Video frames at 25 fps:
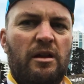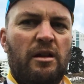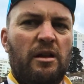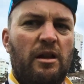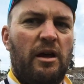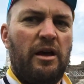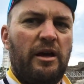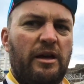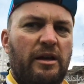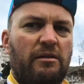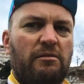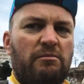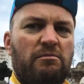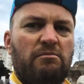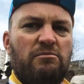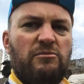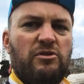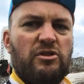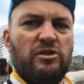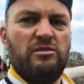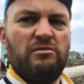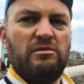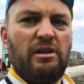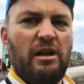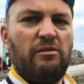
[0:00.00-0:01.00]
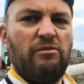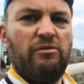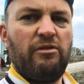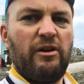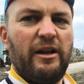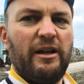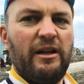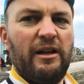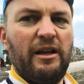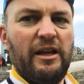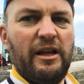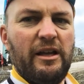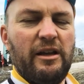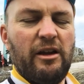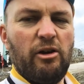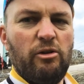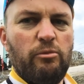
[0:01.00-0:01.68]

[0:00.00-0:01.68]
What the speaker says: Like just dead friendly and